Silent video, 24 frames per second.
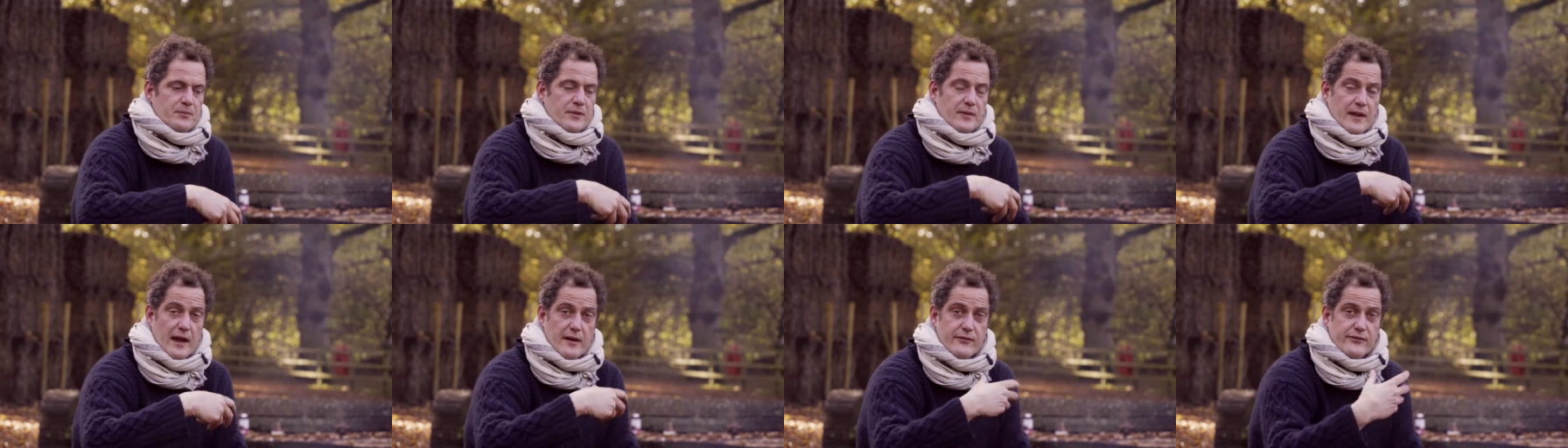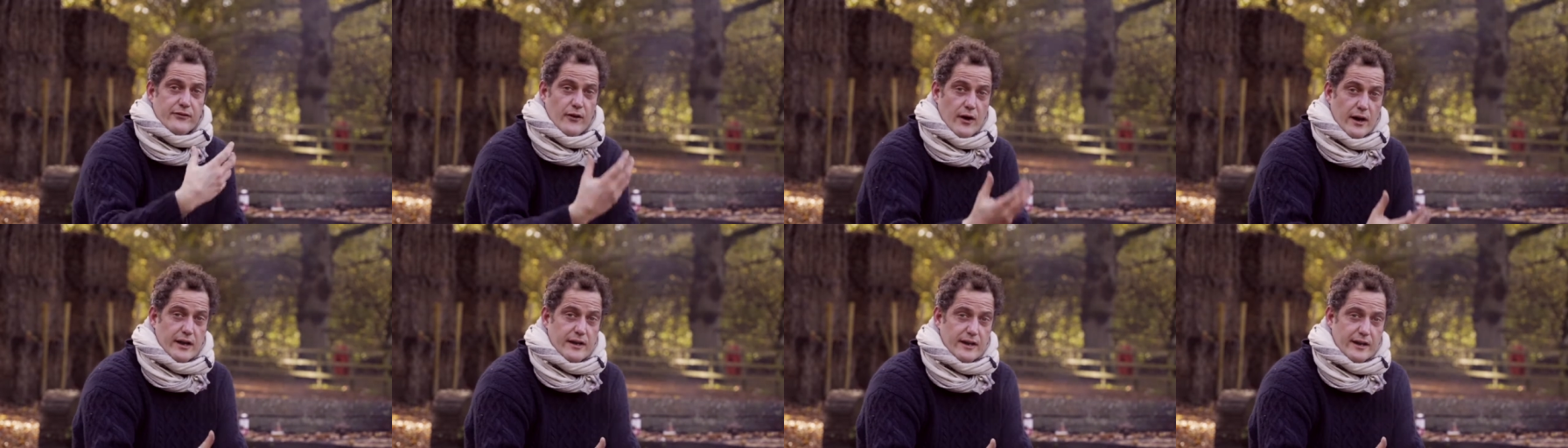They're
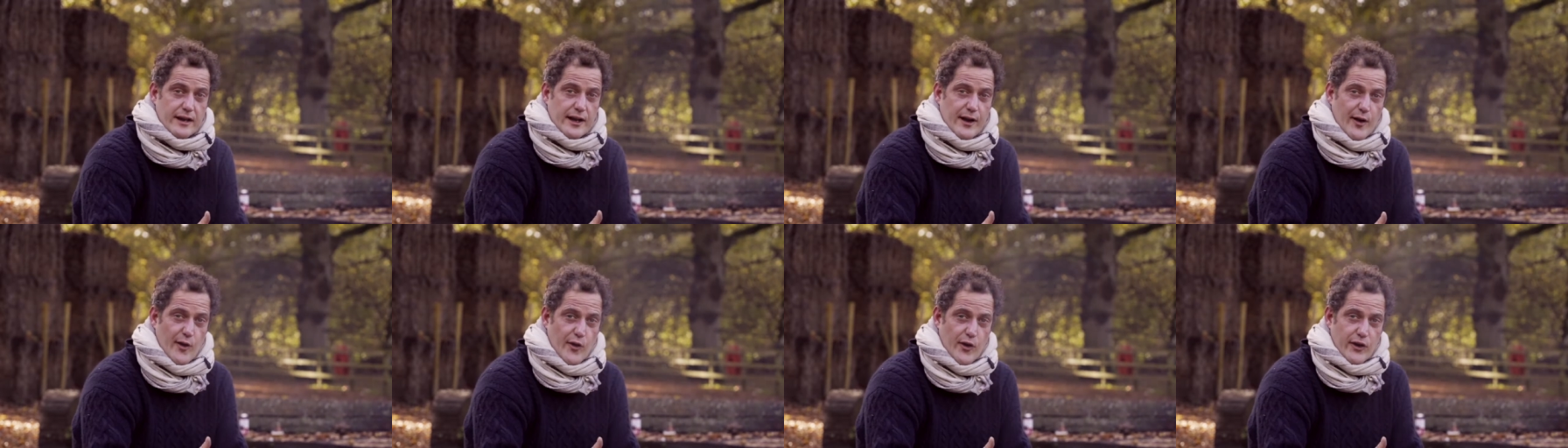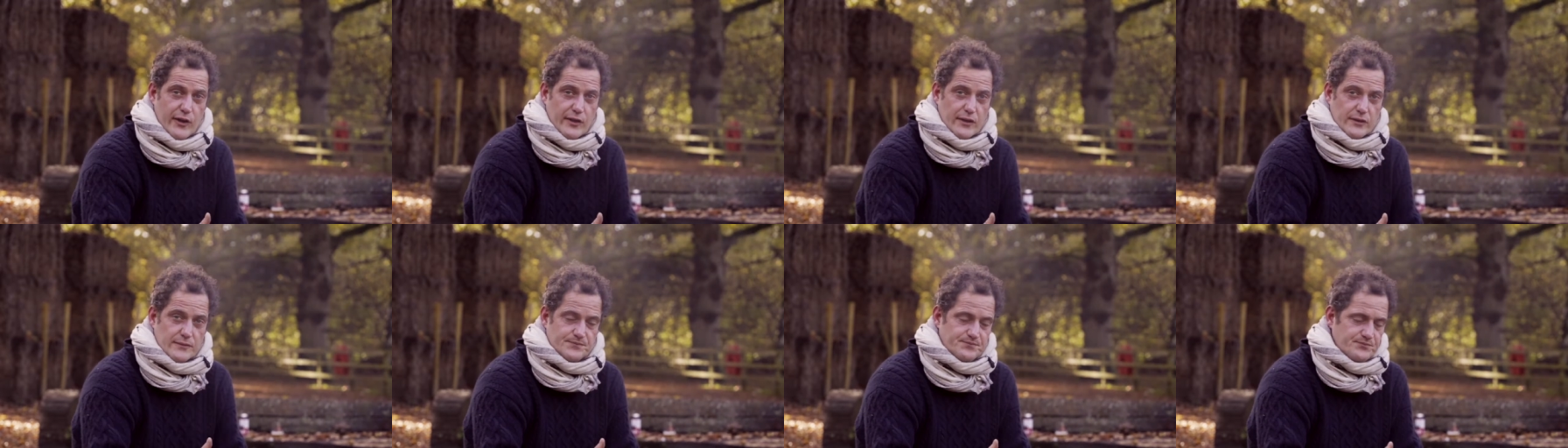fried in the
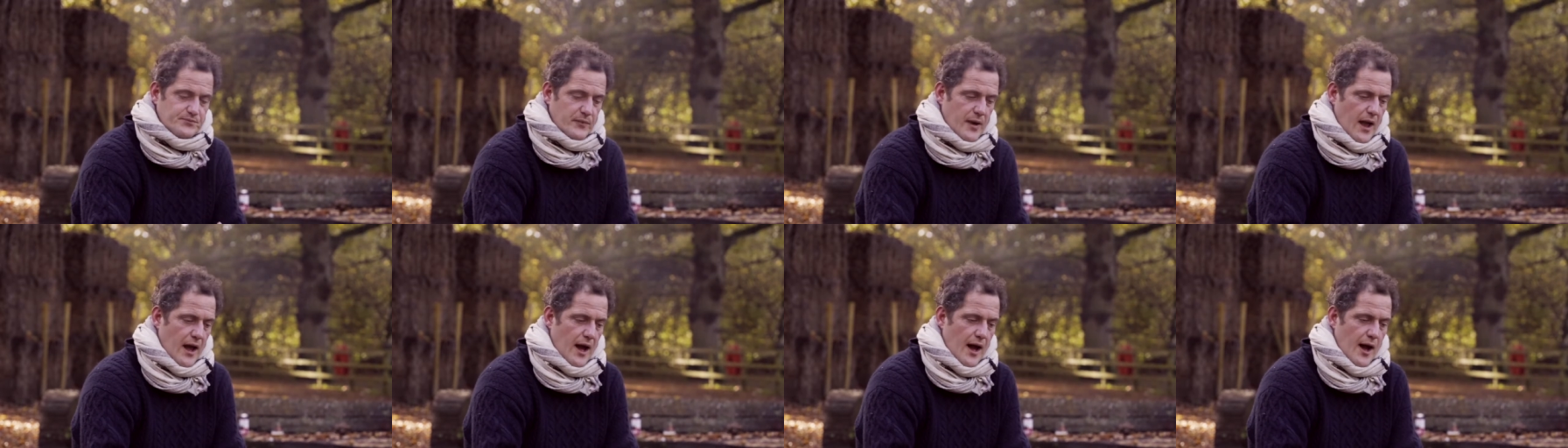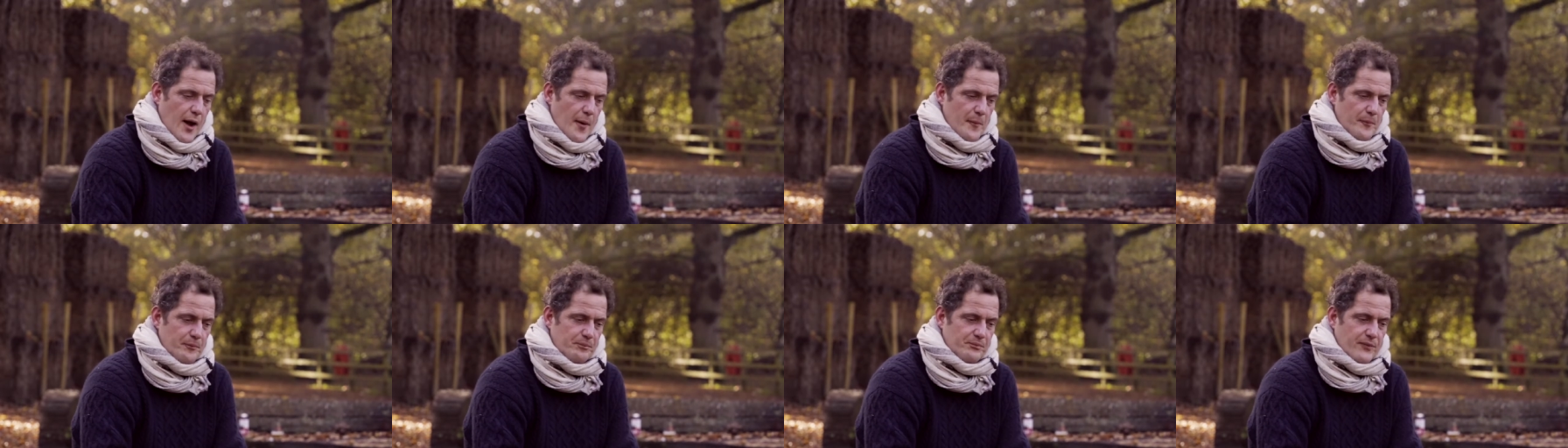oil
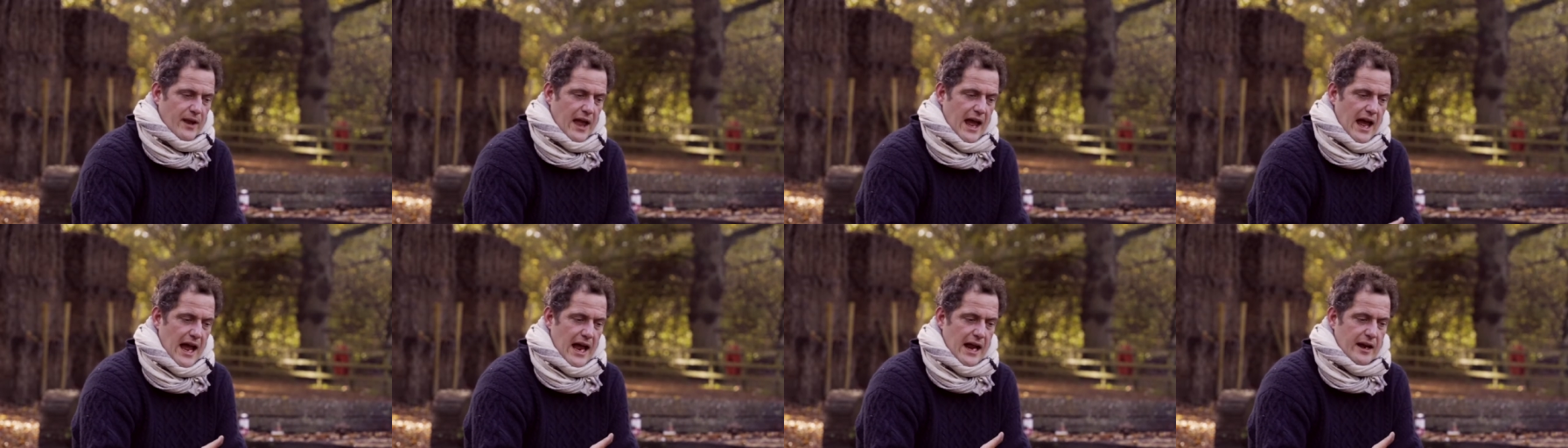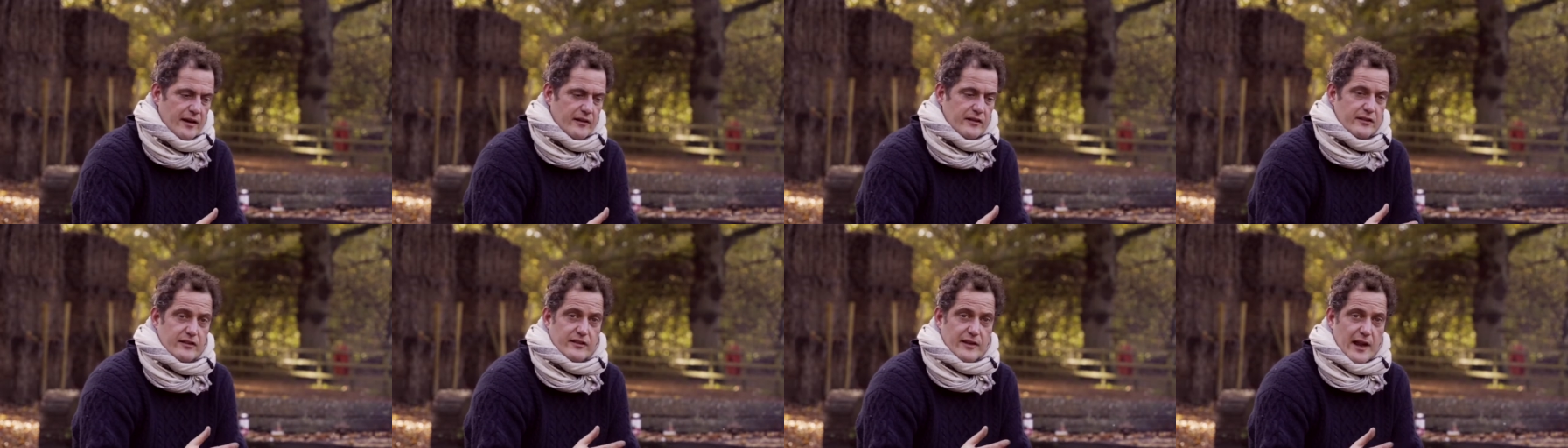
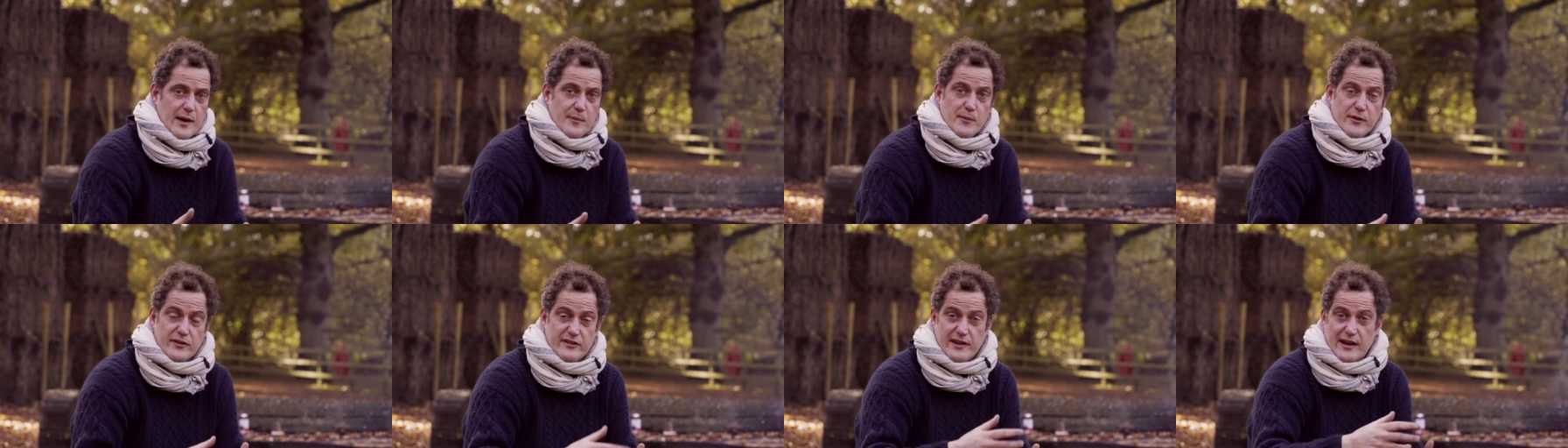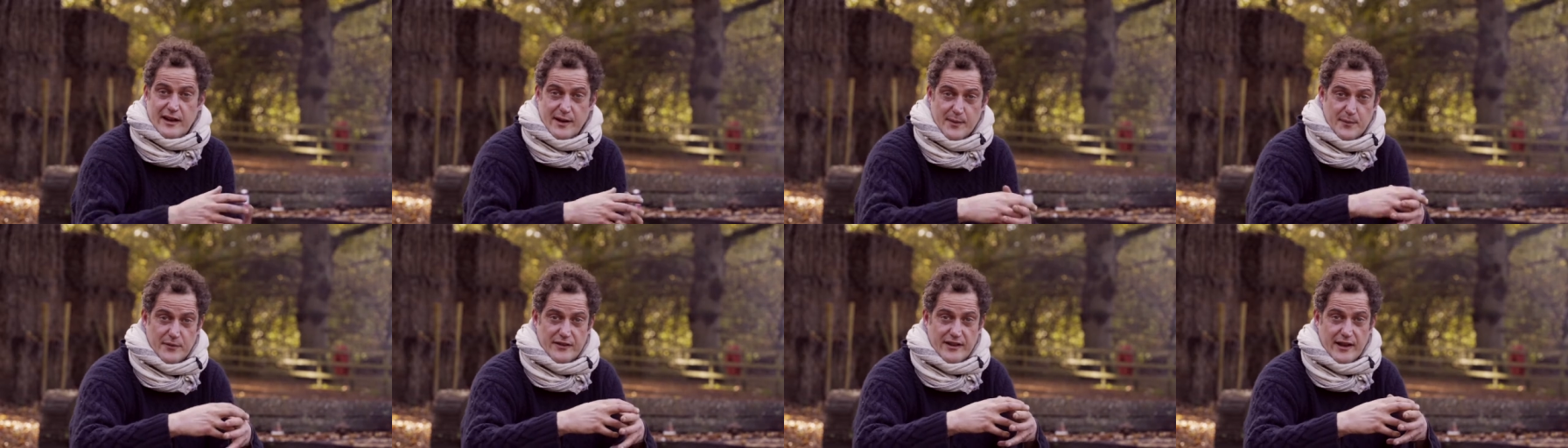and they
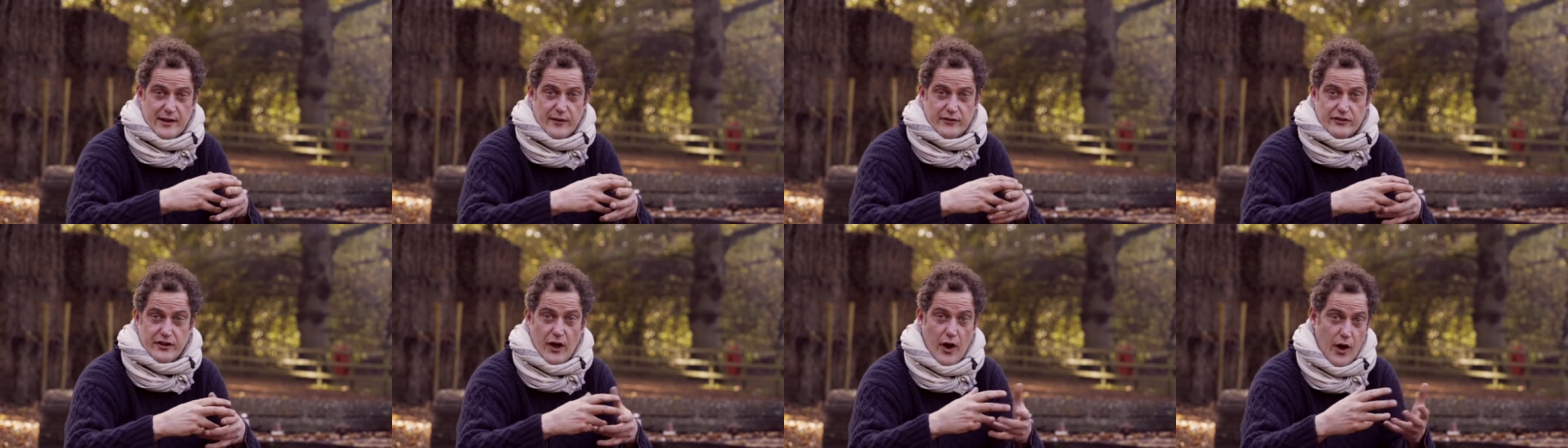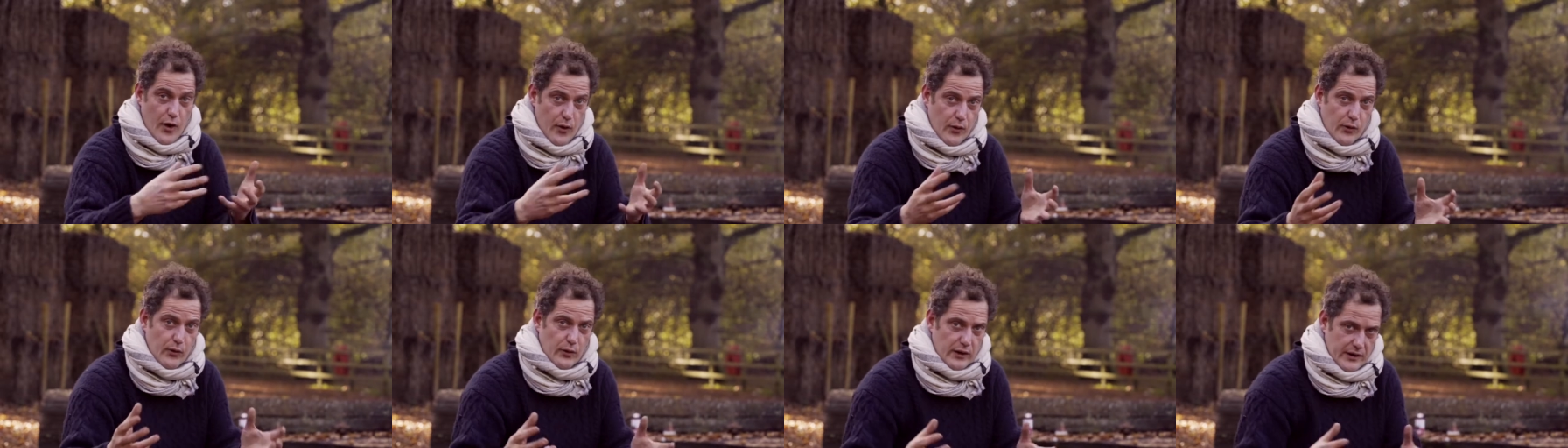present themselves
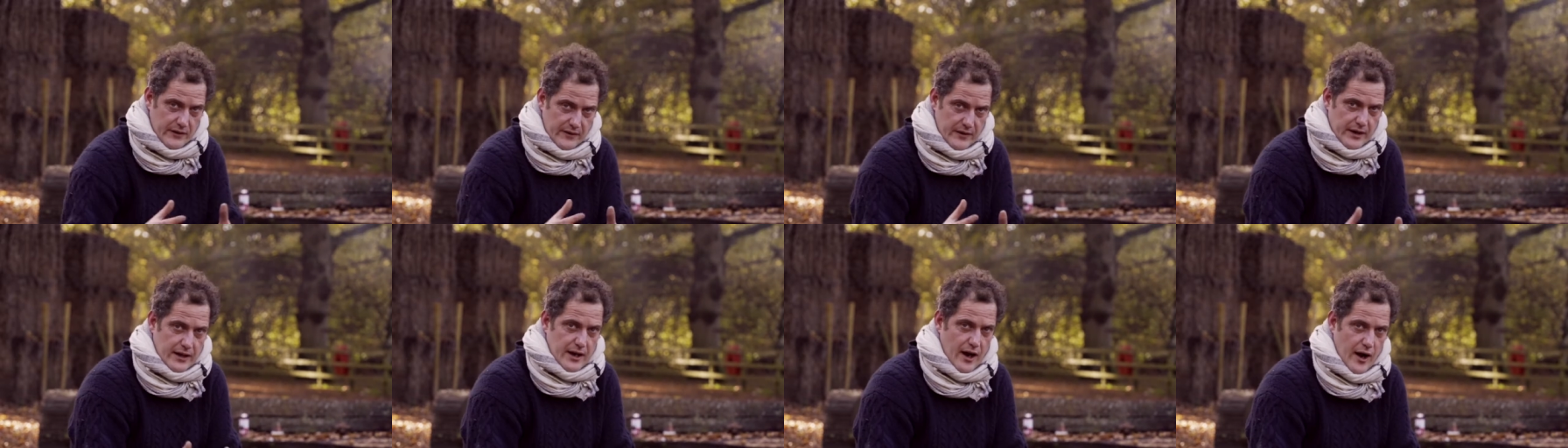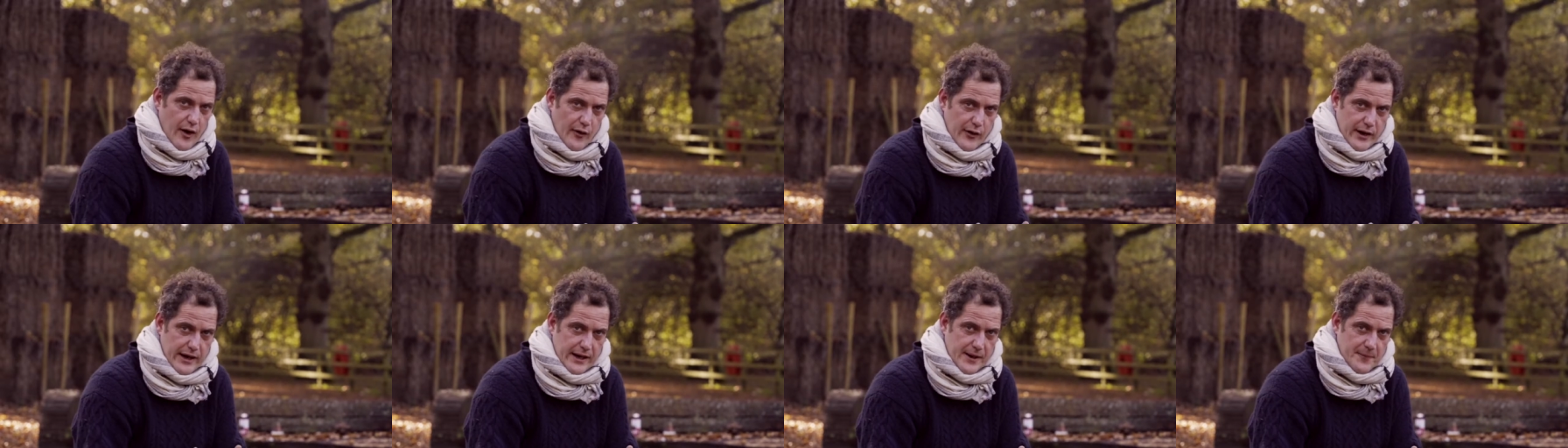whole in the
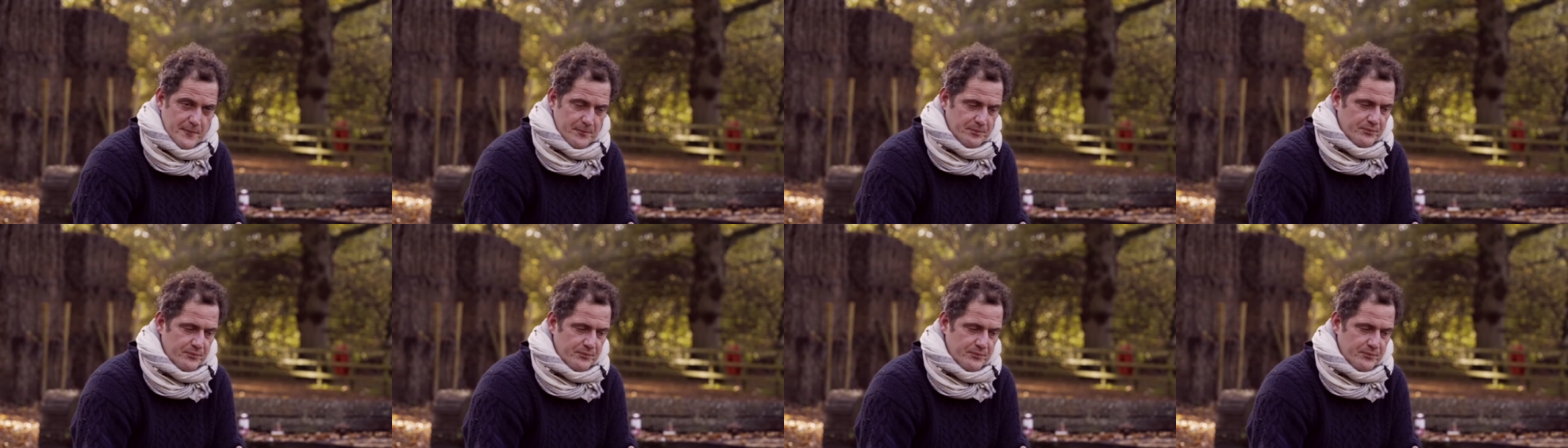curry.